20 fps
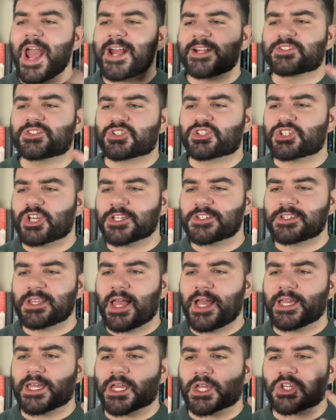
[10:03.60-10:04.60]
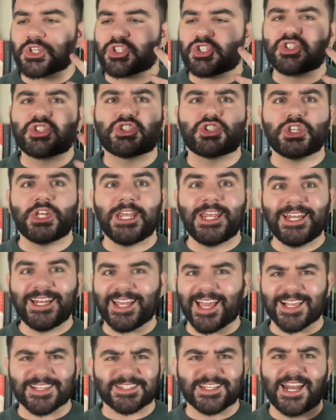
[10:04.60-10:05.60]
It's just like
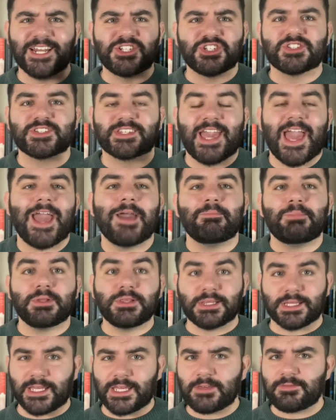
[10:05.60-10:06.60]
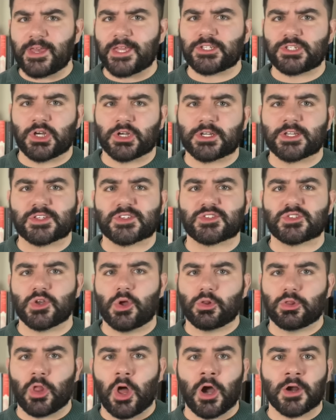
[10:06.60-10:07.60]
genius, and I just can't believe it took us so
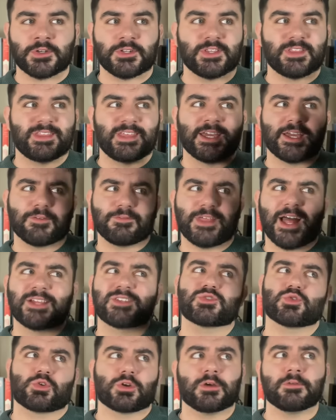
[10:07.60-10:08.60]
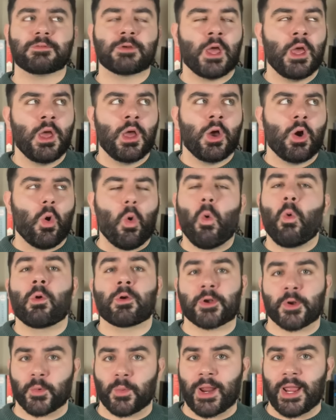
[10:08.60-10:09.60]
long to think of that sort of
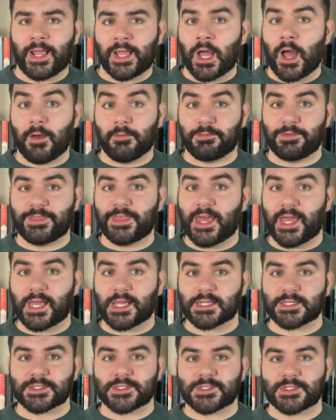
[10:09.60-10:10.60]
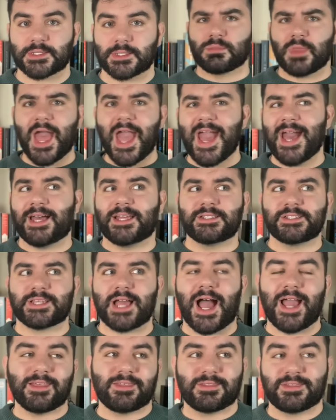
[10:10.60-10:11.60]
ordering of things. And
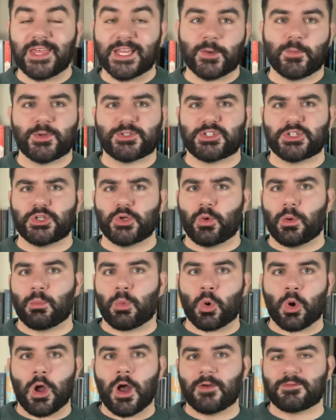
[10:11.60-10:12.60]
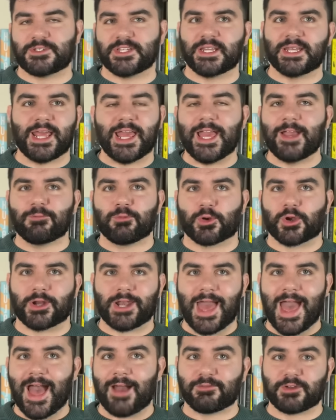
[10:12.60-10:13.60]
I think we should do it more often if we're
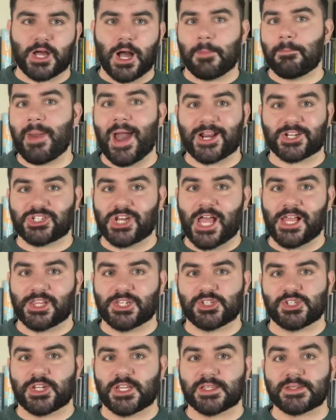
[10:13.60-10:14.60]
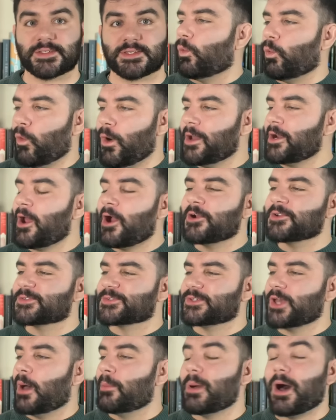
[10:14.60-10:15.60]
gonna have comeback challenges. What are
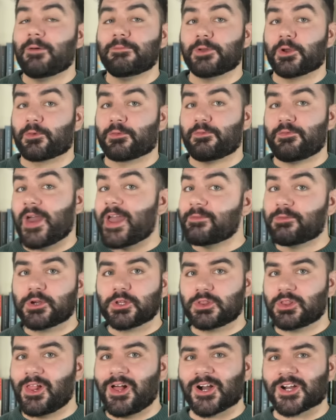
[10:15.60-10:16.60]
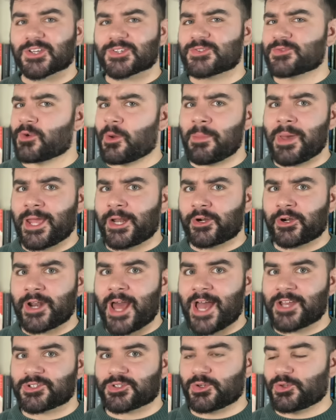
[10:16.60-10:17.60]
some of your favorite looks from
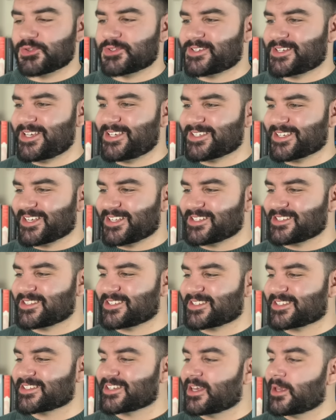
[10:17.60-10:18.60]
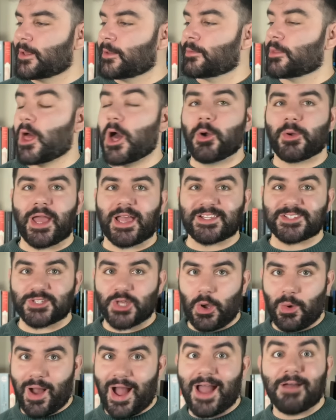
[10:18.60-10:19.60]
international seasons? Okay,
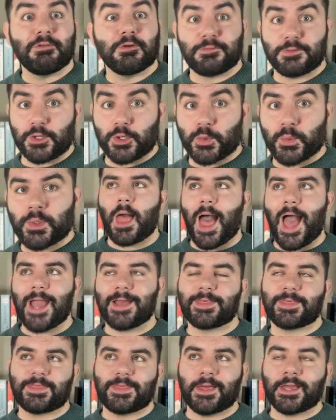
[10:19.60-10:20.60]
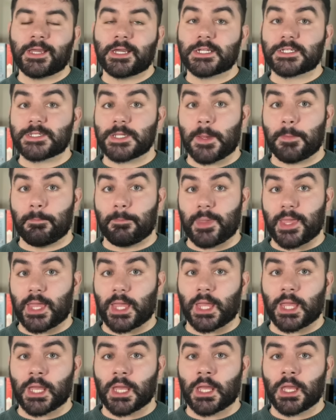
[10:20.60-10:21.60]
so I have a few. I think to
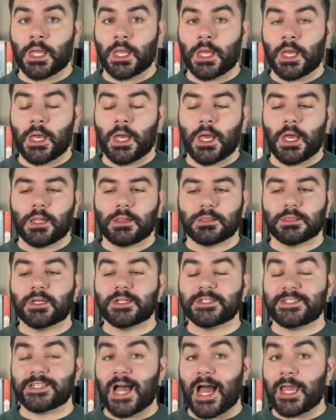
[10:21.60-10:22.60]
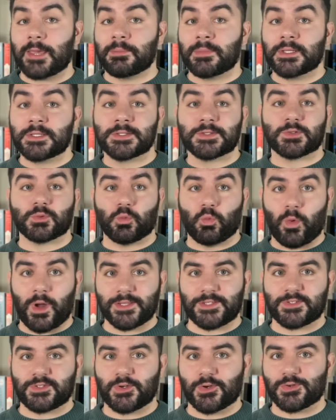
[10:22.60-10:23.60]
me, Le Diamond's
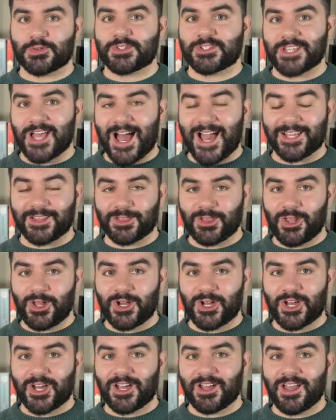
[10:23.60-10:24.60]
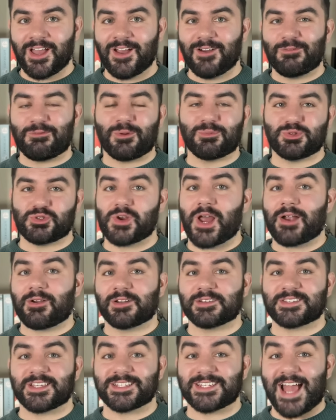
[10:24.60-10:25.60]
What's Your Sign look from Drag
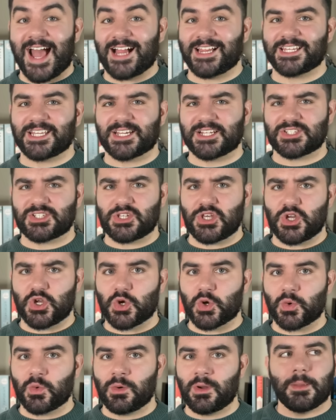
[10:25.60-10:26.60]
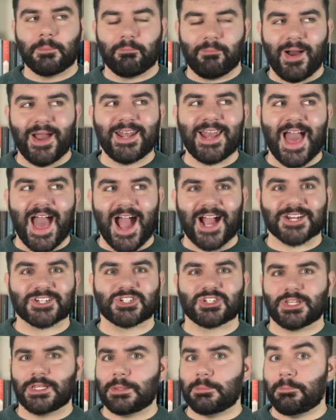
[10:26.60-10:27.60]
Race Italia 2 might
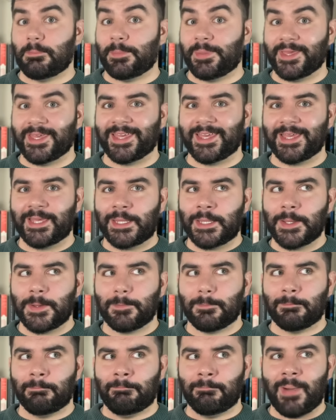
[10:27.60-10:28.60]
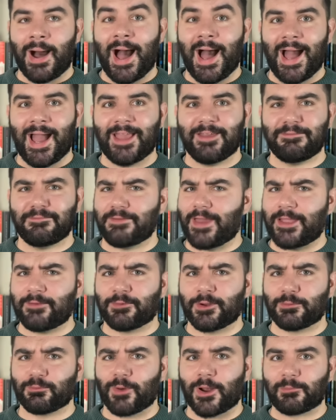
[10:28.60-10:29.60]
actually be my
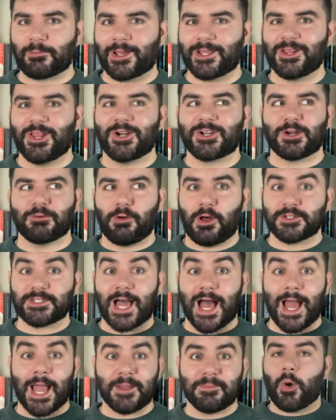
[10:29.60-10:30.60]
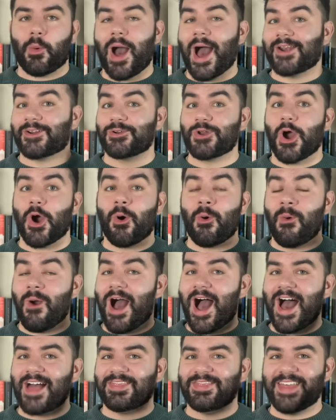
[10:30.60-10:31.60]
favorite runway look of all time. I don't know,
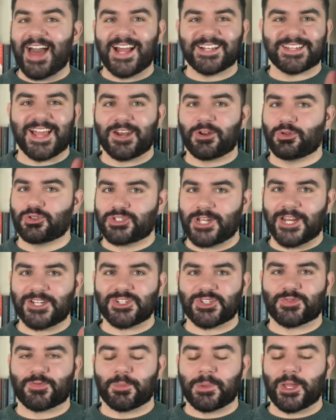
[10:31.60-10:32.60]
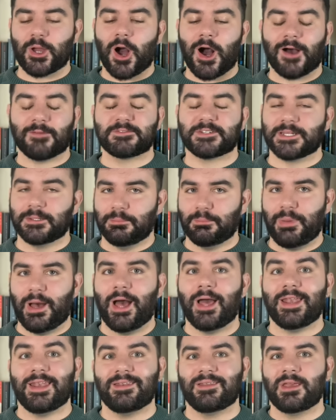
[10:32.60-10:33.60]
that title changes for me often,
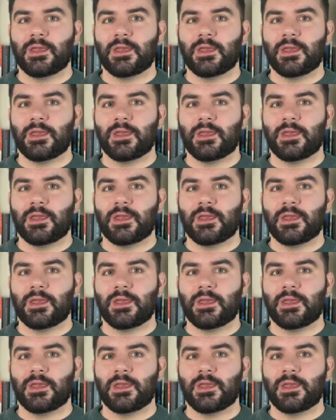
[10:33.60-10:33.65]
but